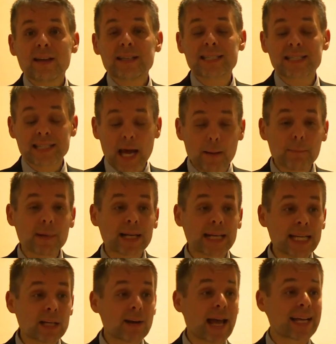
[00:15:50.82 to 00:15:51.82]
some
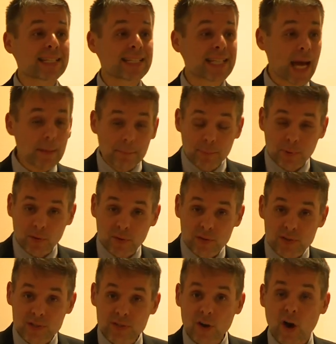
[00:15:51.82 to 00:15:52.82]
clear
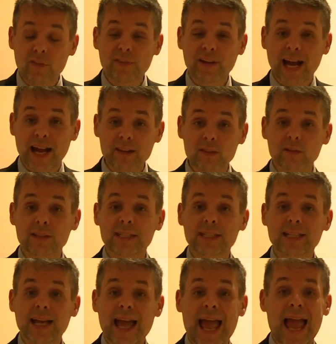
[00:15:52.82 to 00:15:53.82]
examples of
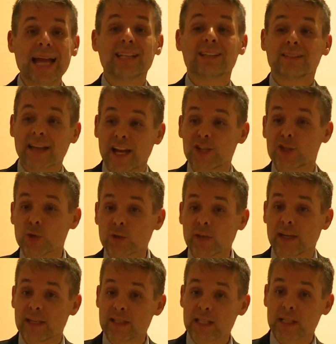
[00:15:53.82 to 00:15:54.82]
Catholic anti
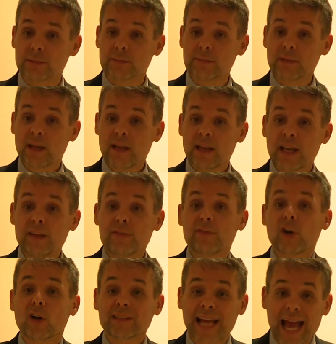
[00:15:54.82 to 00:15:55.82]
Judaism if
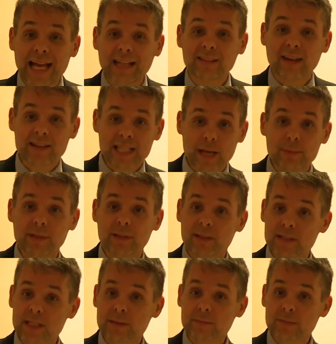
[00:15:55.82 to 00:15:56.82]
not anti
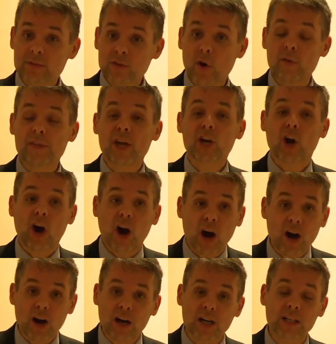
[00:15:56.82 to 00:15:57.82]
Semitism. So there
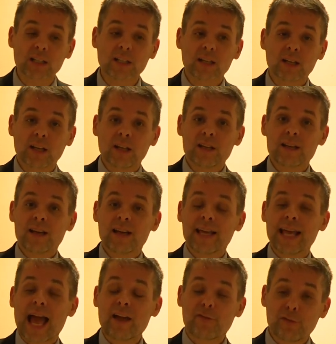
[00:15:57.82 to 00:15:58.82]
are
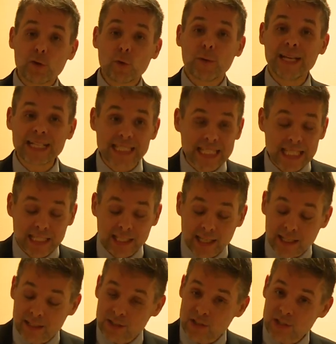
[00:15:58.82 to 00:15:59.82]
a few
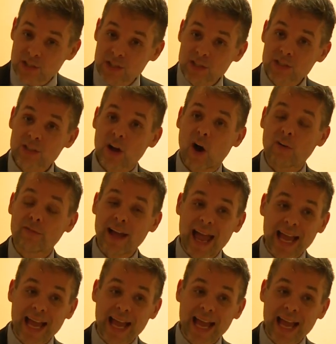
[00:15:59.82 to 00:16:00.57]
incidents of